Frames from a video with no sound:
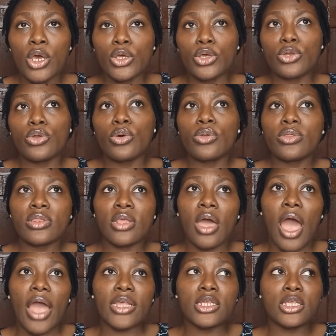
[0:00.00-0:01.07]
That
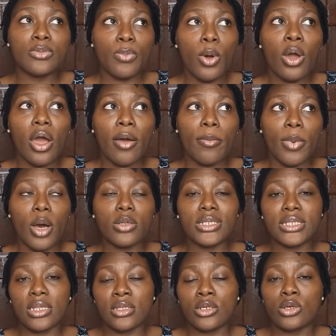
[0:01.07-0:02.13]
I spoke about
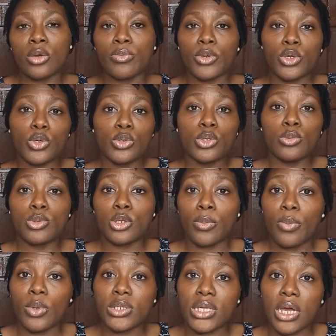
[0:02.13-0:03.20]
setting up a YouTube
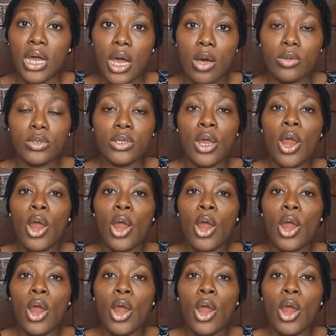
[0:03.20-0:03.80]
support account